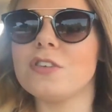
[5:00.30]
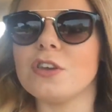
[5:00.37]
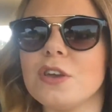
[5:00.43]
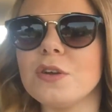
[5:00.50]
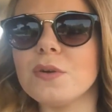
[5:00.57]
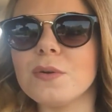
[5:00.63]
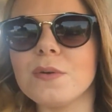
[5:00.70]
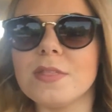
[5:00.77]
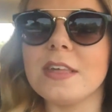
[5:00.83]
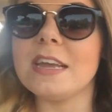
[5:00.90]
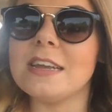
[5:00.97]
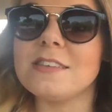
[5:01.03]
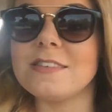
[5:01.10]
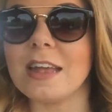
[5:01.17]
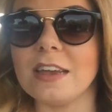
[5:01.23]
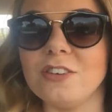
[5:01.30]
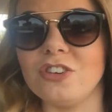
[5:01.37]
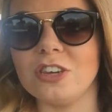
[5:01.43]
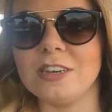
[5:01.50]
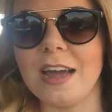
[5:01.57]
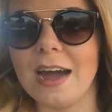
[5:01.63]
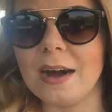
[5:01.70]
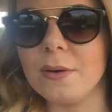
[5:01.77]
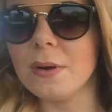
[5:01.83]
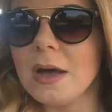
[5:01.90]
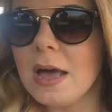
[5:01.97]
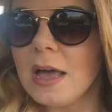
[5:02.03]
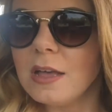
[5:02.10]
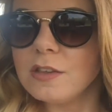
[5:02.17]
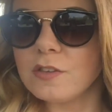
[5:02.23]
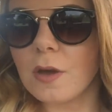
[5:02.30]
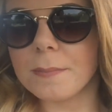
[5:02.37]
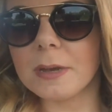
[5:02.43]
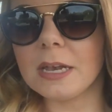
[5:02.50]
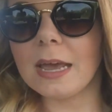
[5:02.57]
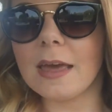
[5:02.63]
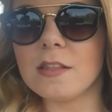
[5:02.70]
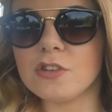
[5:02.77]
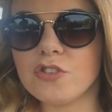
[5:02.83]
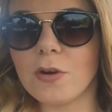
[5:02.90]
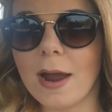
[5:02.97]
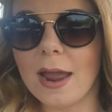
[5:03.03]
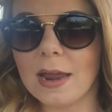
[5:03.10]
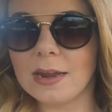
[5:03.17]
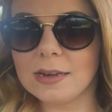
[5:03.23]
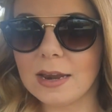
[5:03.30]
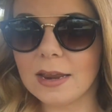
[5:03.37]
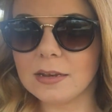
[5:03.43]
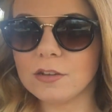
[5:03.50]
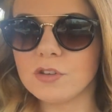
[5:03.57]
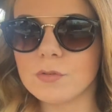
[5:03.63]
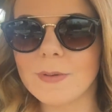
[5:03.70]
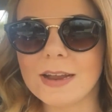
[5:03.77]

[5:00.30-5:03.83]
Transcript: to the station now. So I'm going to get the train into